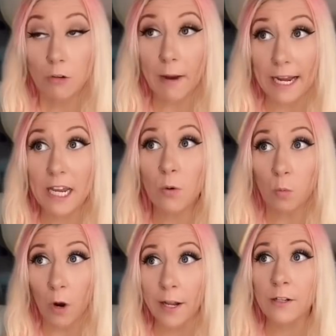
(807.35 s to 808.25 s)
You ready?
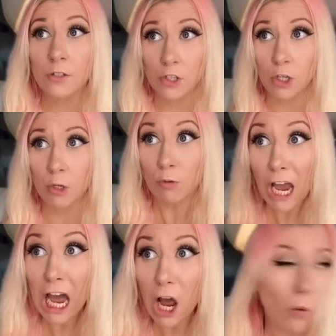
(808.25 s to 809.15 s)
One, two,
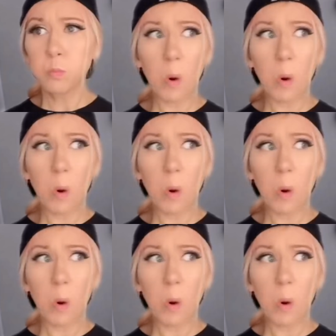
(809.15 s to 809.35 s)
go!